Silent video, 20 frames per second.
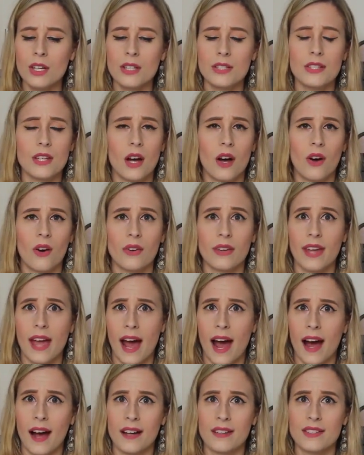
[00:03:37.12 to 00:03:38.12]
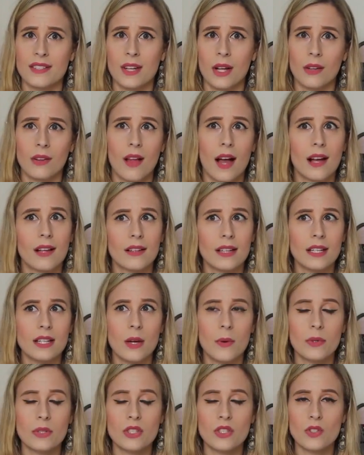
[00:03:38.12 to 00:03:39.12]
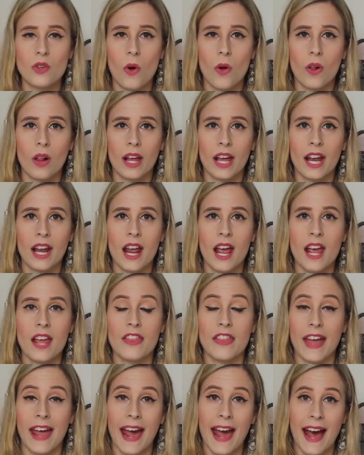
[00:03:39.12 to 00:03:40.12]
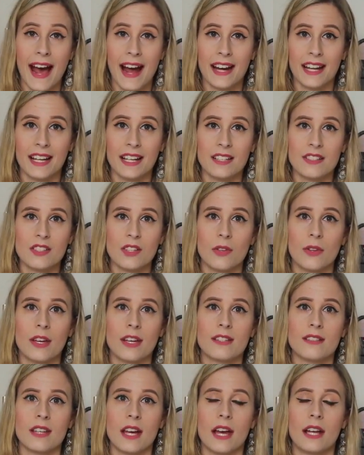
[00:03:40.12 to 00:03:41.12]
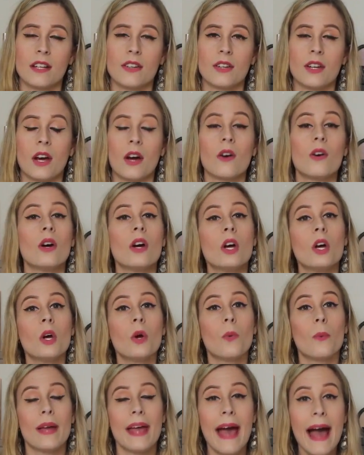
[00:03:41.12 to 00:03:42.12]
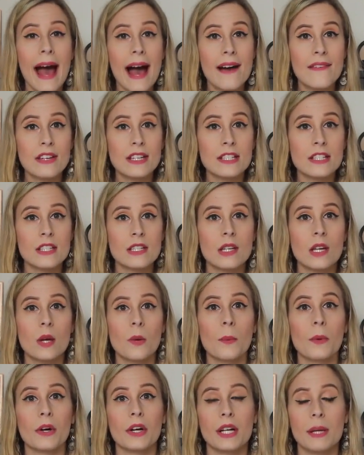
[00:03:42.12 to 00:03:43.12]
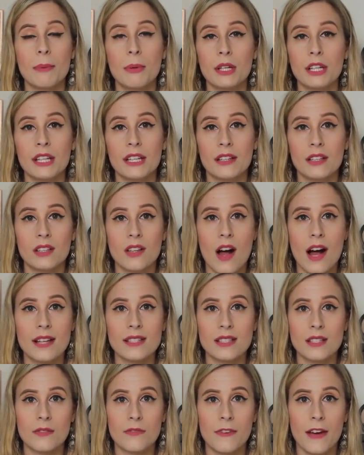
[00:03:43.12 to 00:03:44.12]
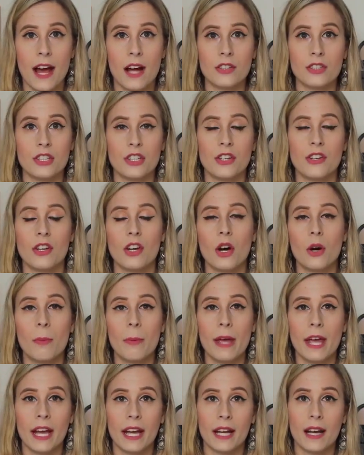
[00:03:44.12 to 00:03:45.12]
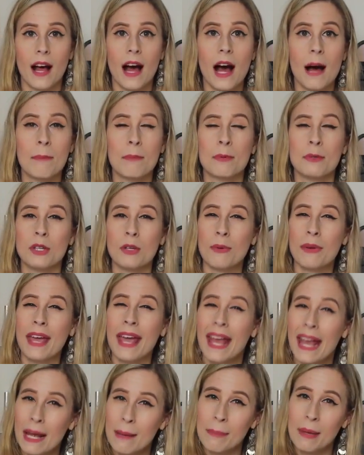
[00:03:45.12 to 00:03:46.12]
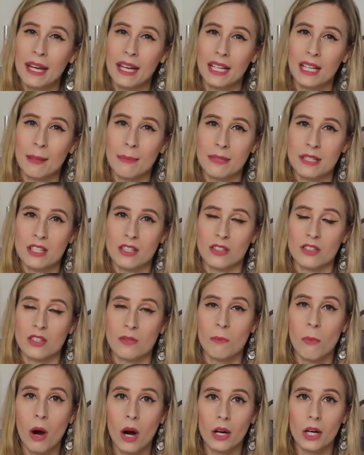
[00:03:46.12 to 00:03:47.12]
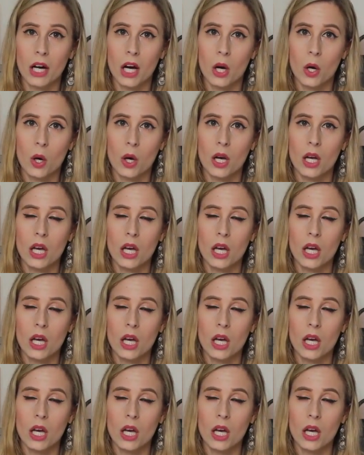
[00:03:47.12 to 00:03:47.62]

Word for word: so yeah, so luckily no one stole it. They had it. So they said, you know, we have it. We're going to put it in the lost and found. You can go pick it up, but you can't pick it up until tomorrow.